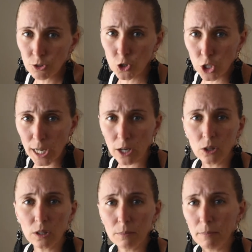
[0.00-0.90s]
check
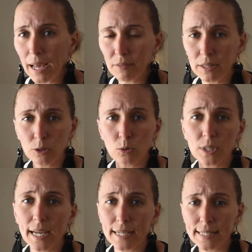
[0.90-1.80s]
on them, have a little
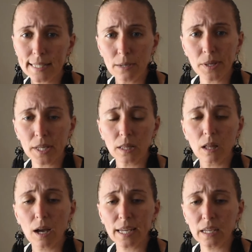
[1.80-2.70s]
taste, see whether you
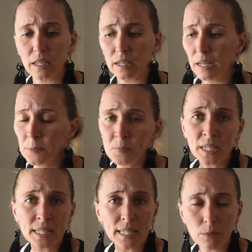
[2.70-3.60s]
like it,
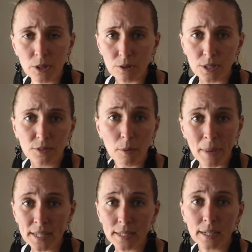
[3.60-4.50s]
see whether it's
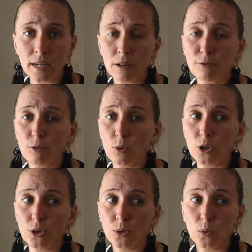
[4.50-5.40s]
fermented enough for
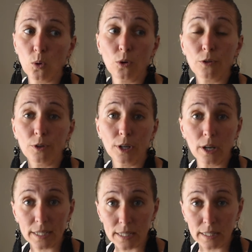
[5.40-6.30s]
you, or if you'd
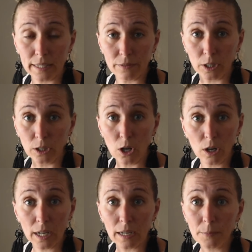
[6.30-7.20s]
like to leave it
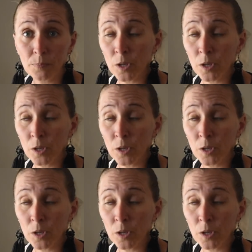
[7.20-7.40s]
longer.